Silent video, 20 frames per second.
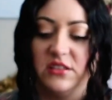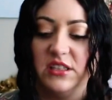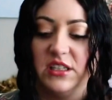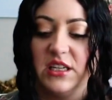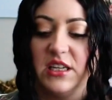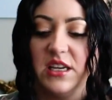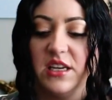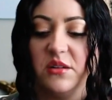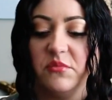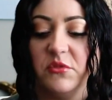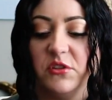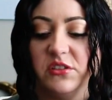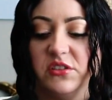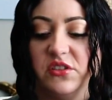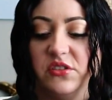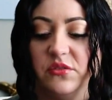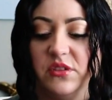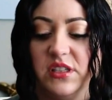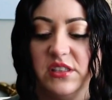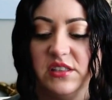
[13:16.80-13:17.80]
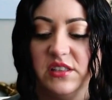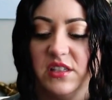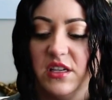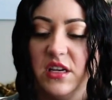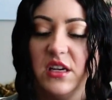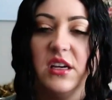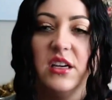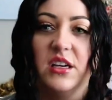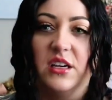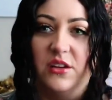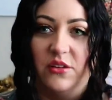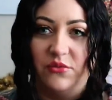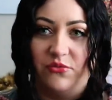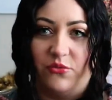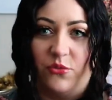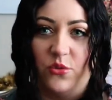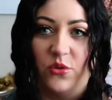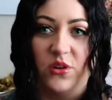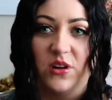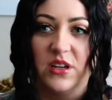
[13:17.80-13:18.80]
on the camera. So that's
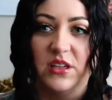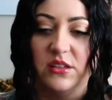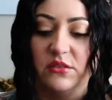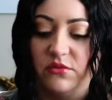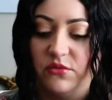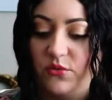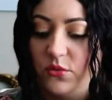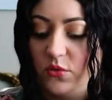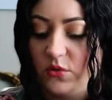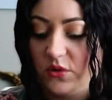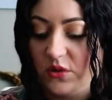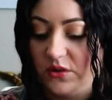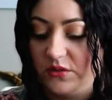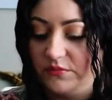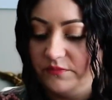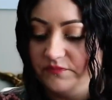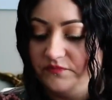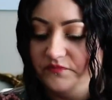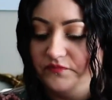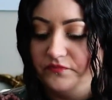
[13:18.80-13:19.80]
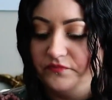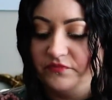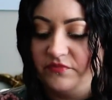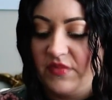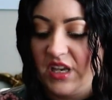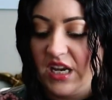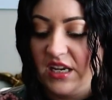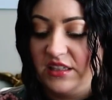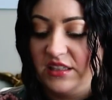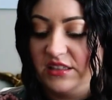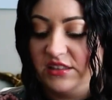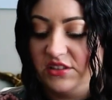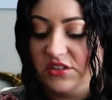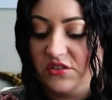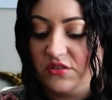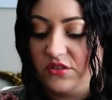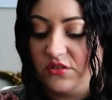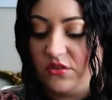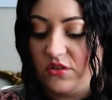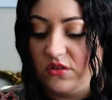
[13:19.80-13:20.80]
4 and 4. Again,
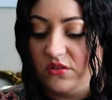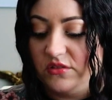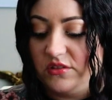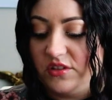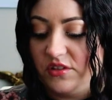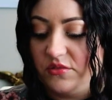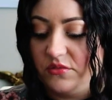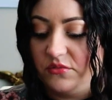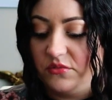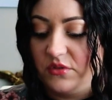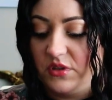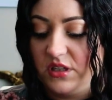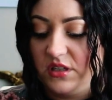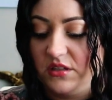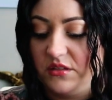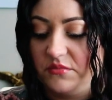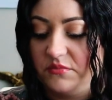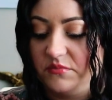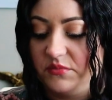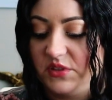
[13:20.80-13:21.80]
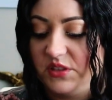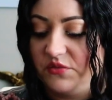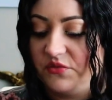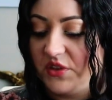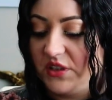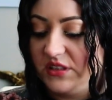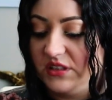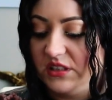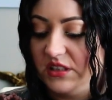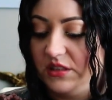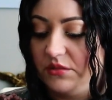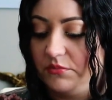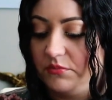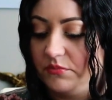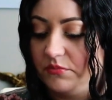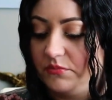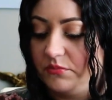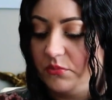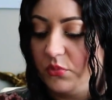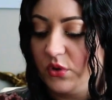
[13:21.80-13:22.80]
so they're also divinely
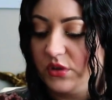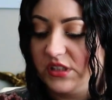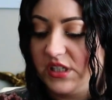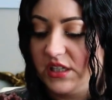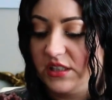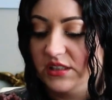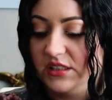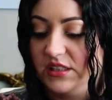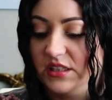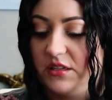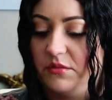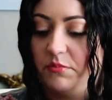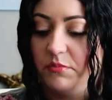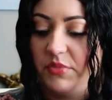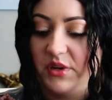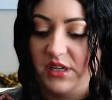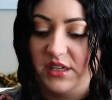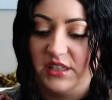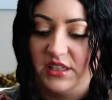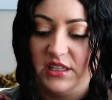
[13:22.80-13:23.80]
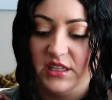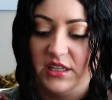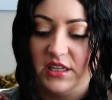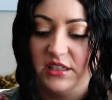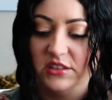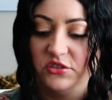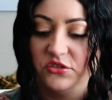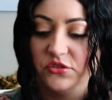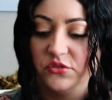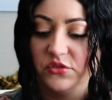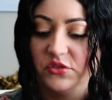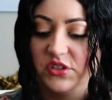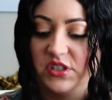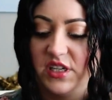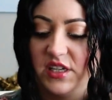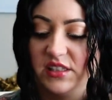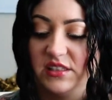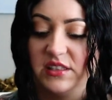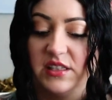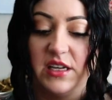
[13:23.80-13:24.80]
protected by the angels
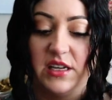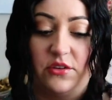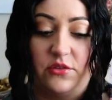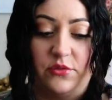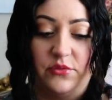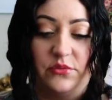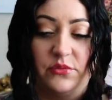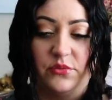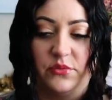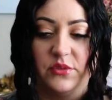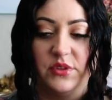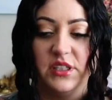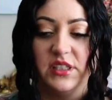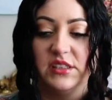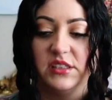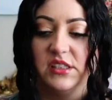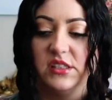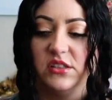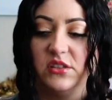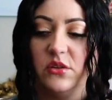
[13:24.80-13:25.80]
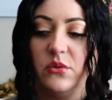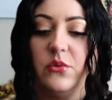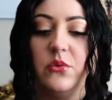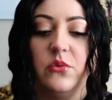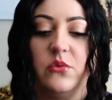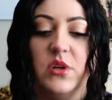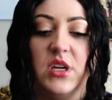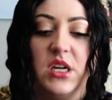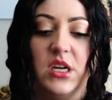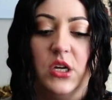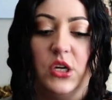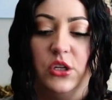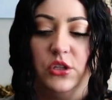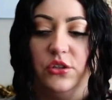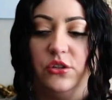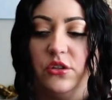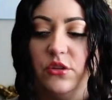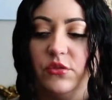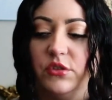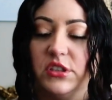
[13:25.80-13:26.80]
as they go through this. So,
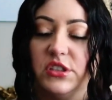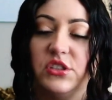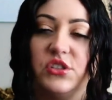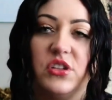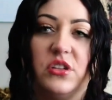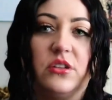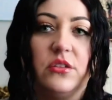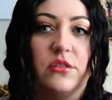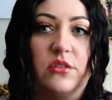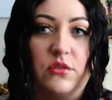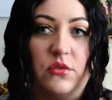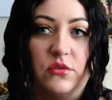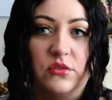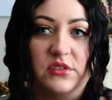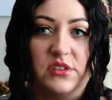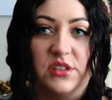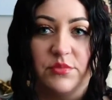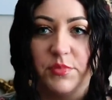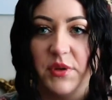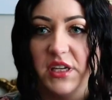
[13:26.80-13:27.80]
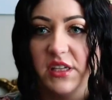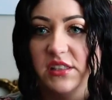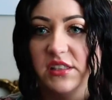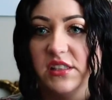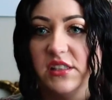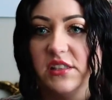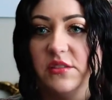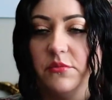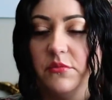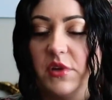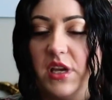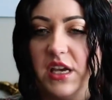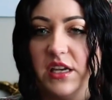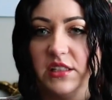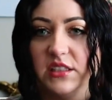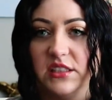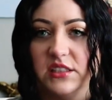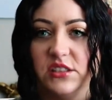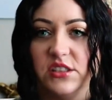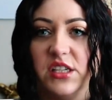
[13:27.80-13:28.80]
you know, continue to hold space
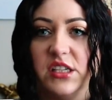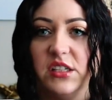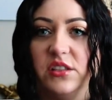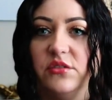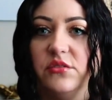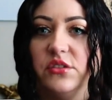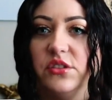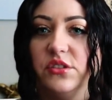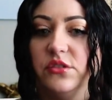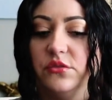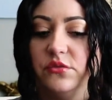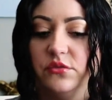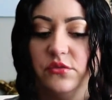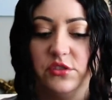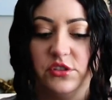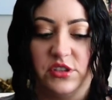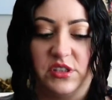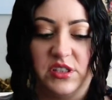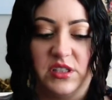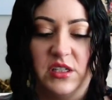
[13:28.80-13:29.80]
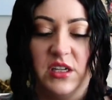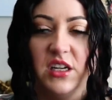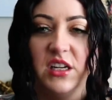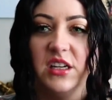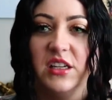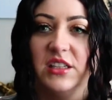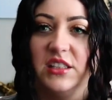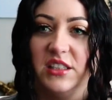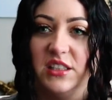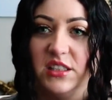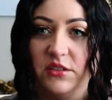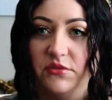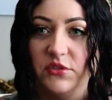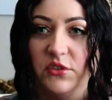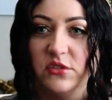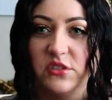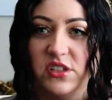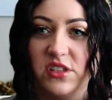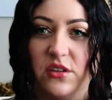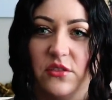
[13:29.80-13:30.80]
and continue to just give
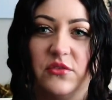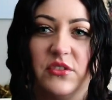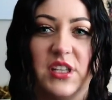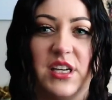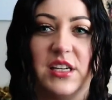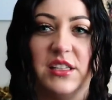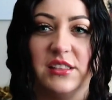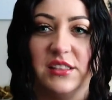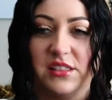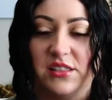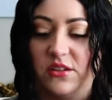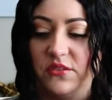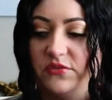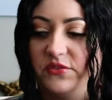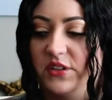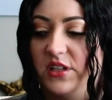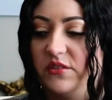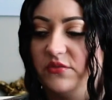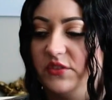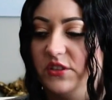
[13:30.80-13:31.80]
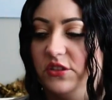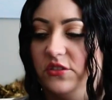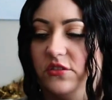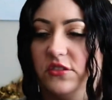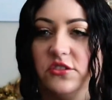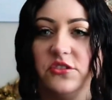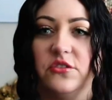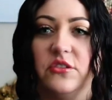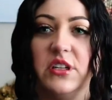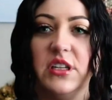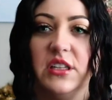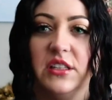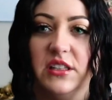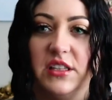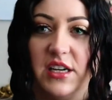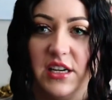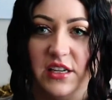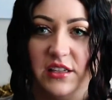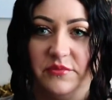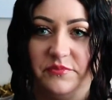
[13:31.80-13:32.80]
yourself that self-love and nurturing
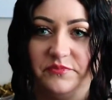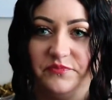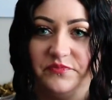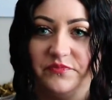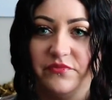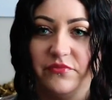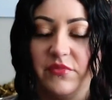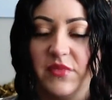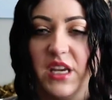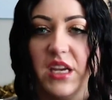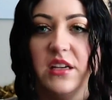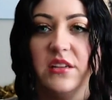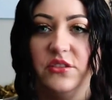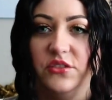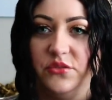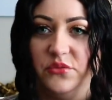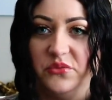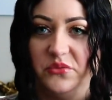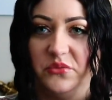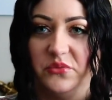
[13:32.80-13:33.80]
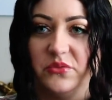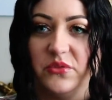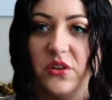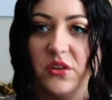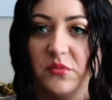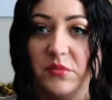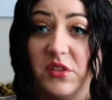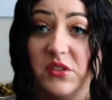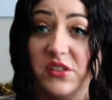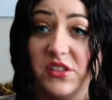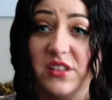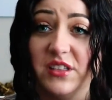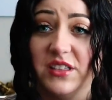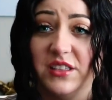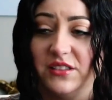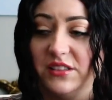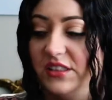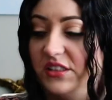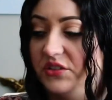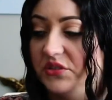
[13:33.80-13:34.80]
that you are most
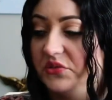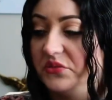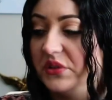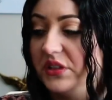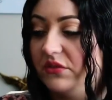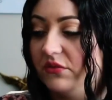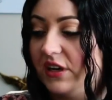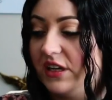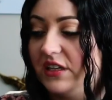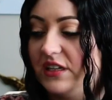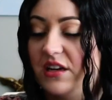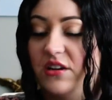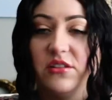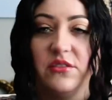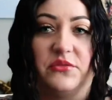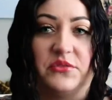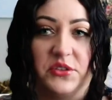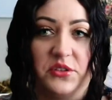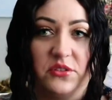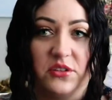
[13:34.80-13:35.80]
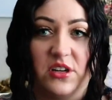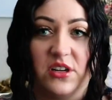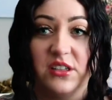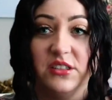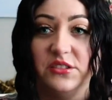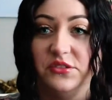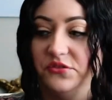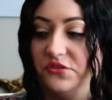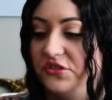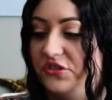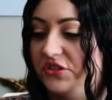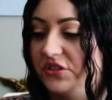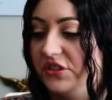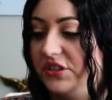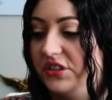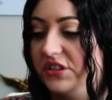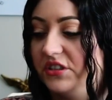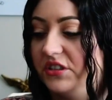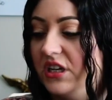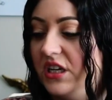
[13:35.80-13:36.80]
likely doing right now. If you're not, you
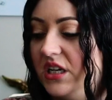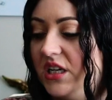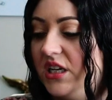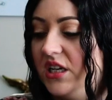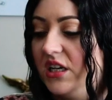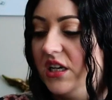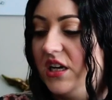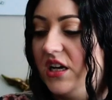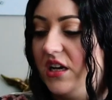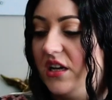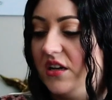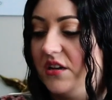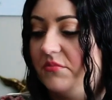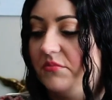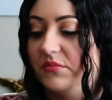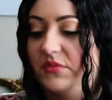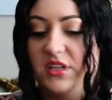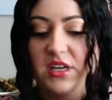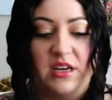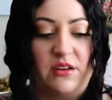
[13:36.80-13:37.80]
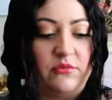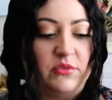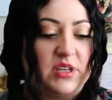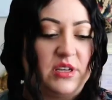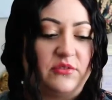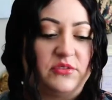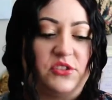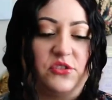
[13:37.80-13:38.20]
should. Yeah, we have